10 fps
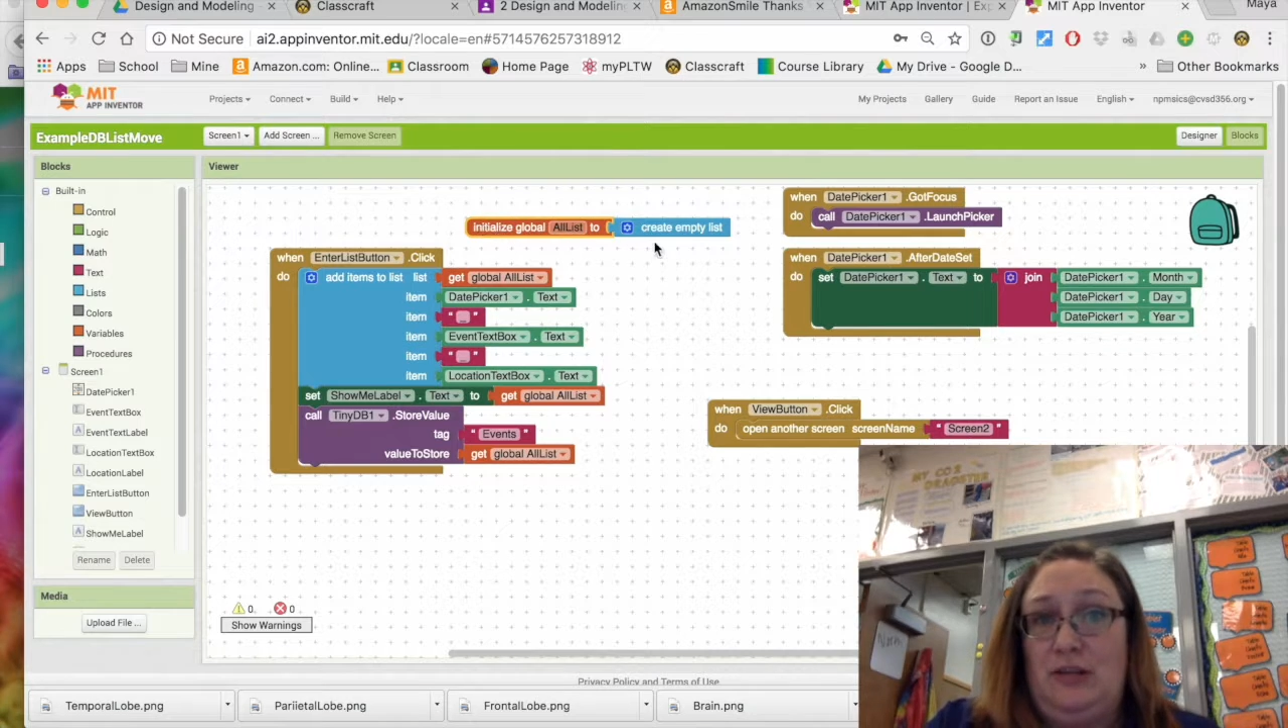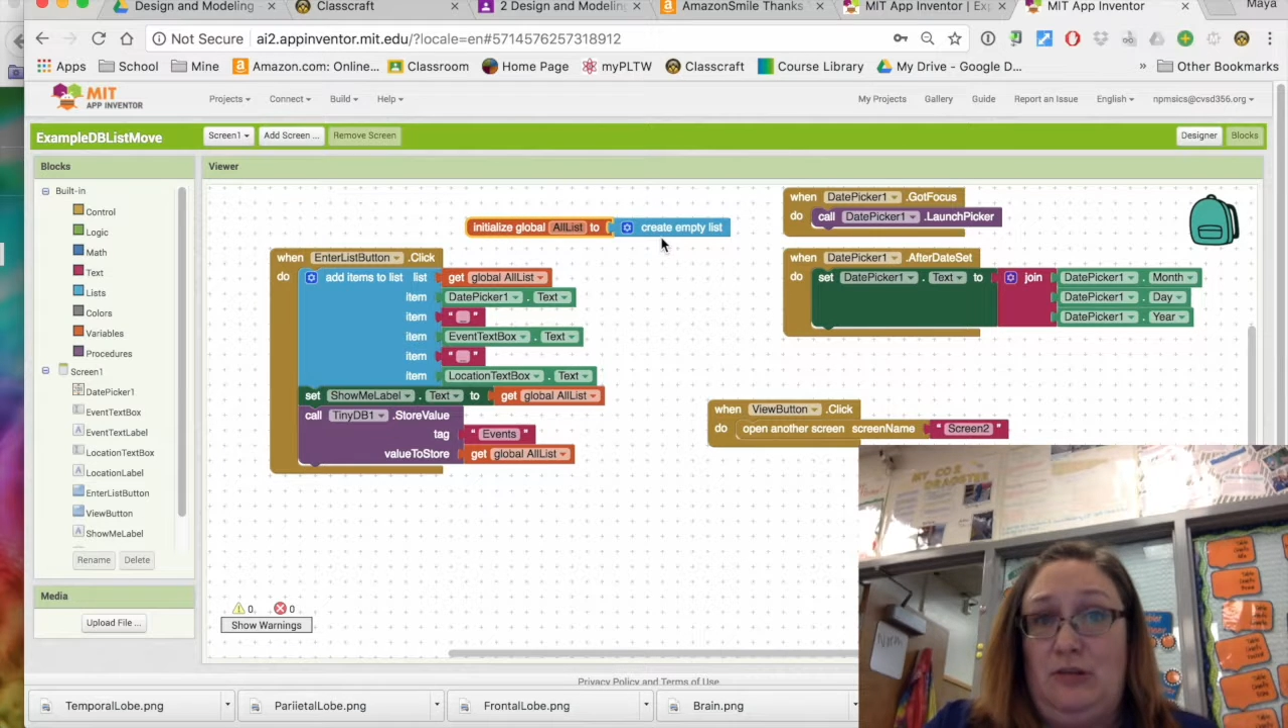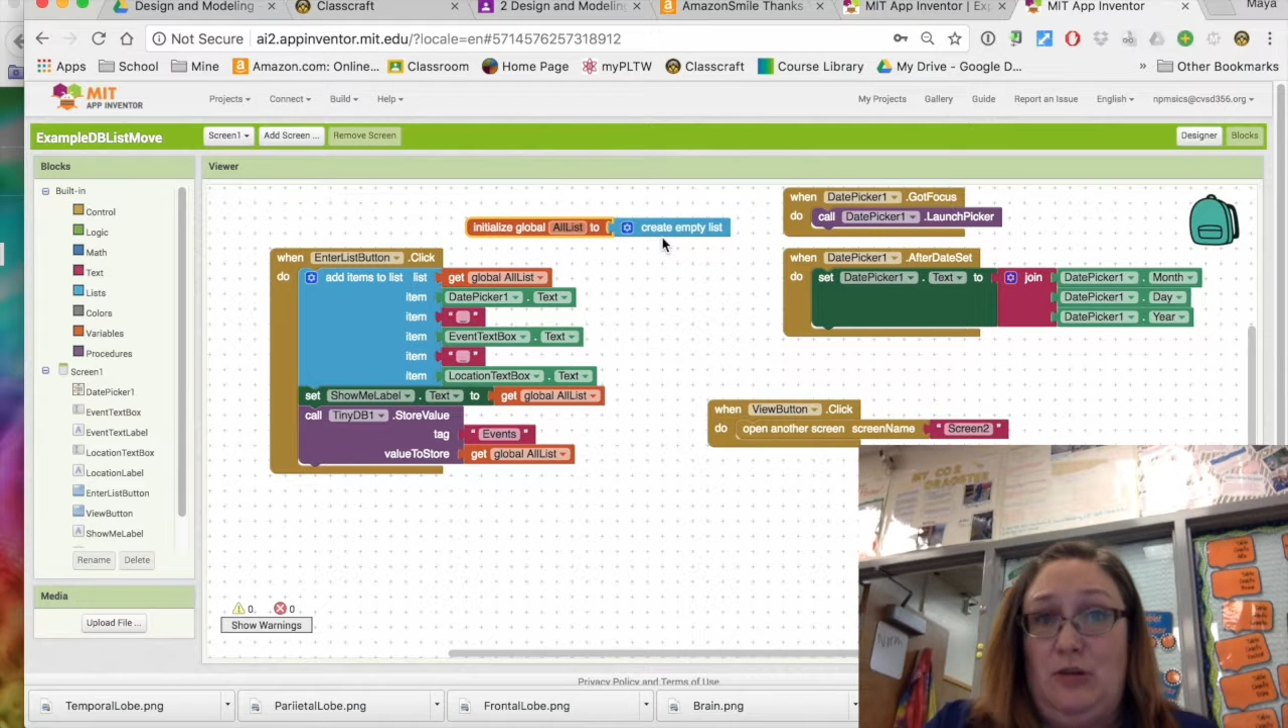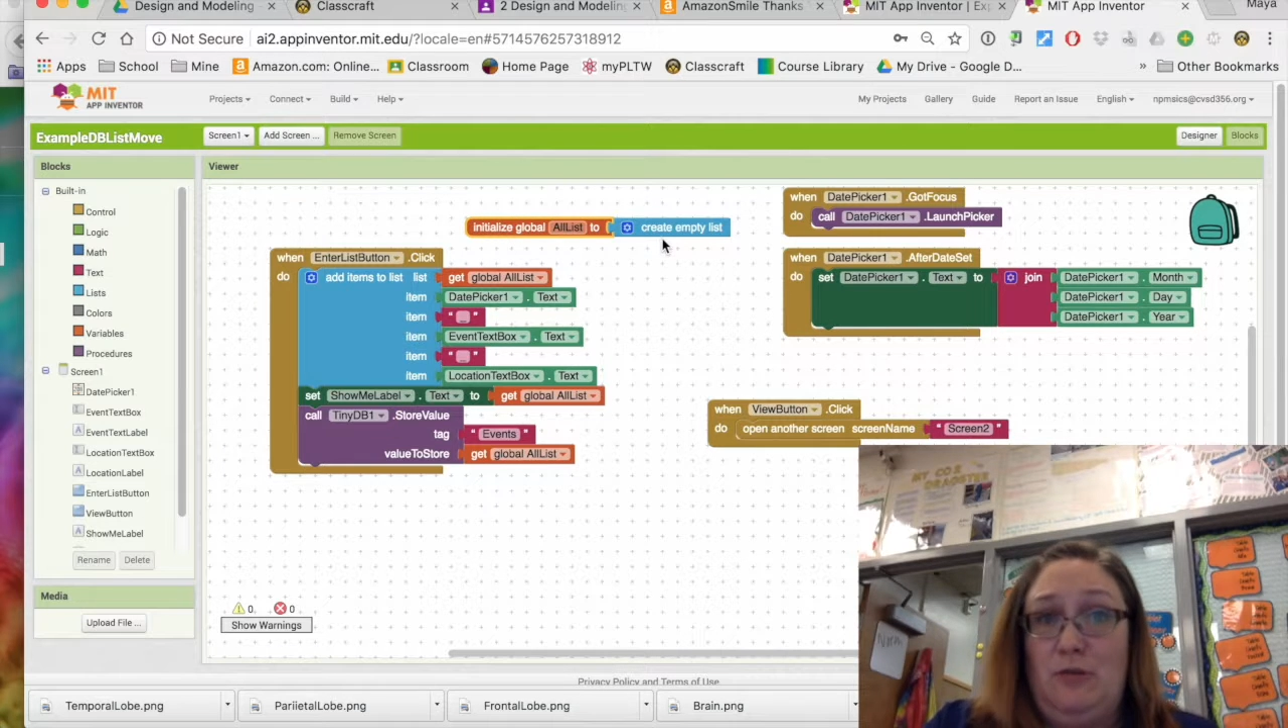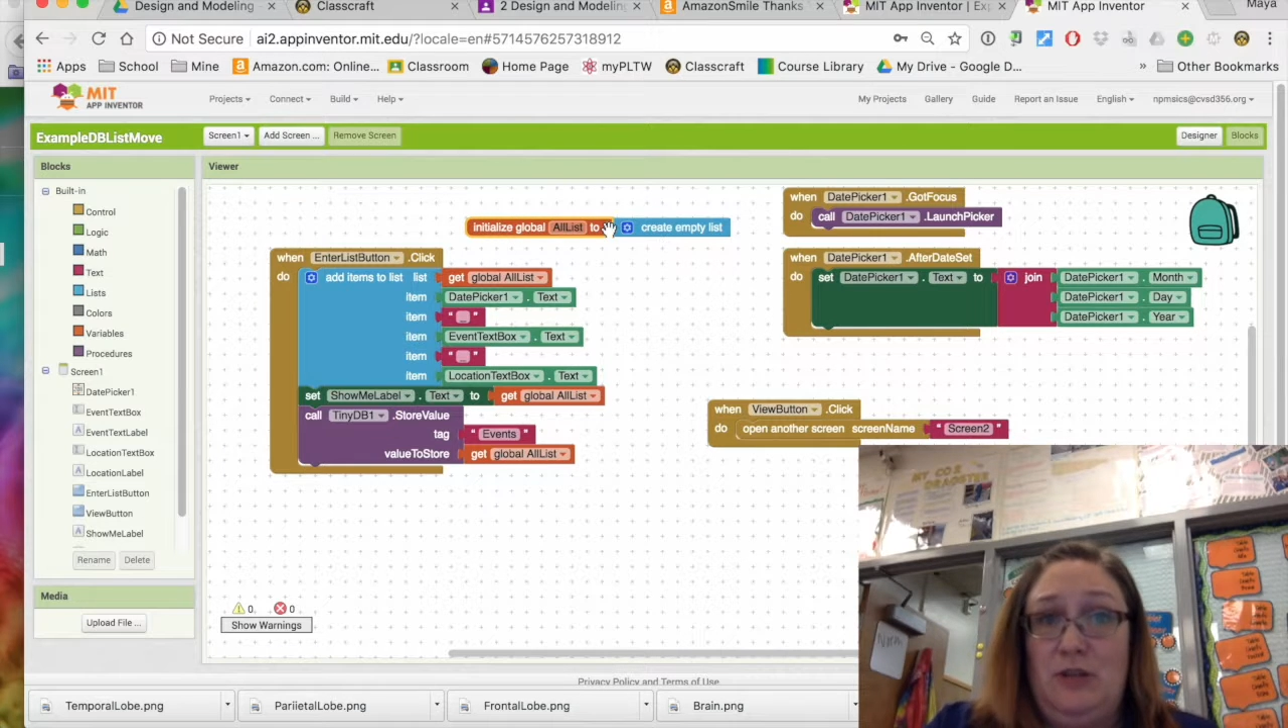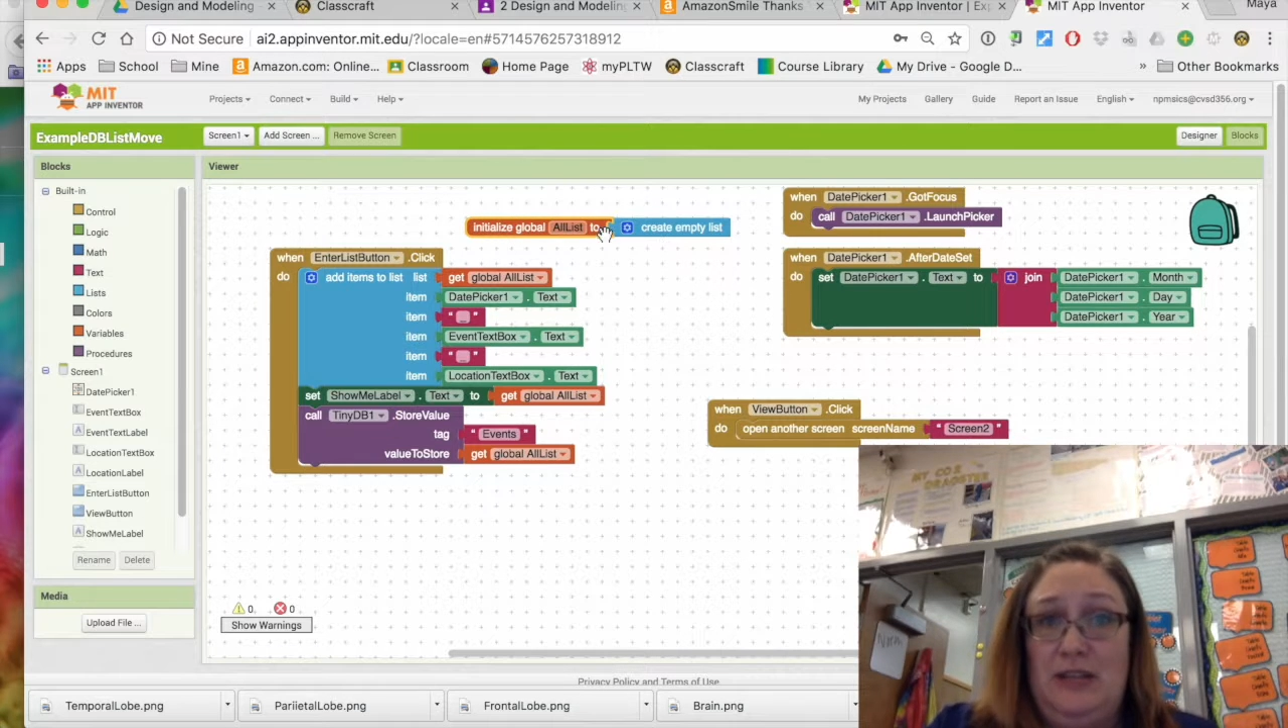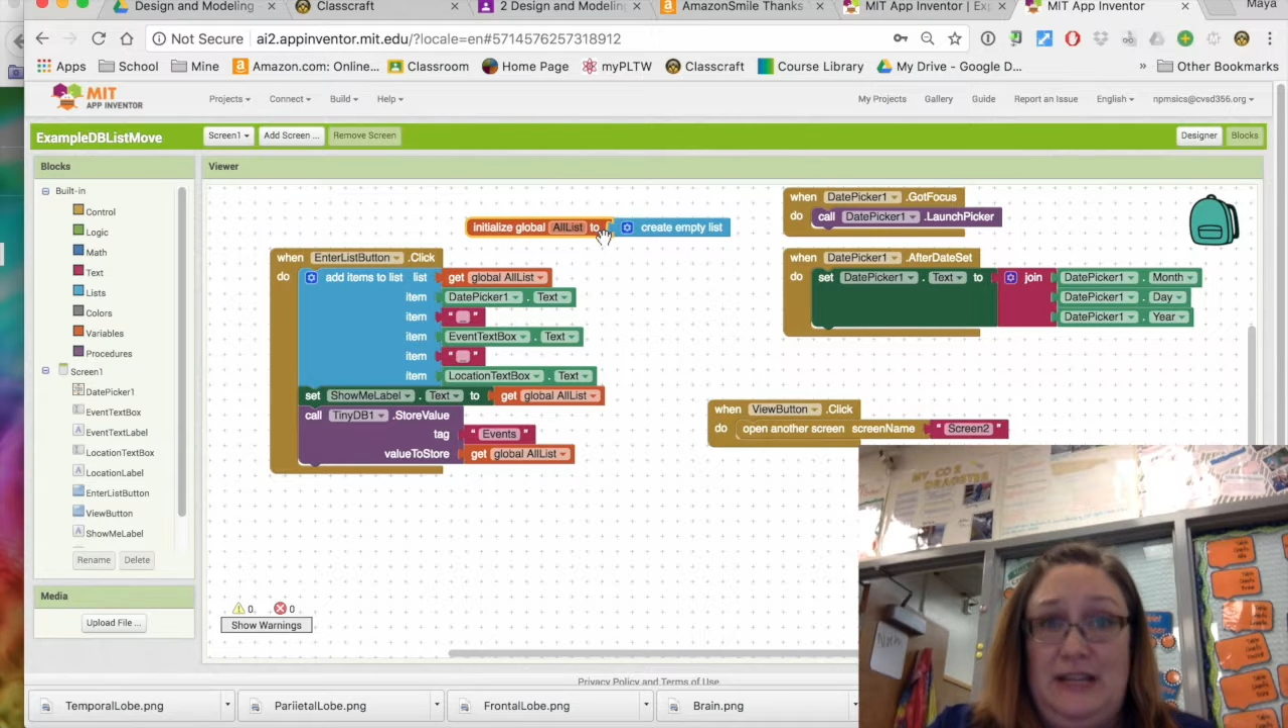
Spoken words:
global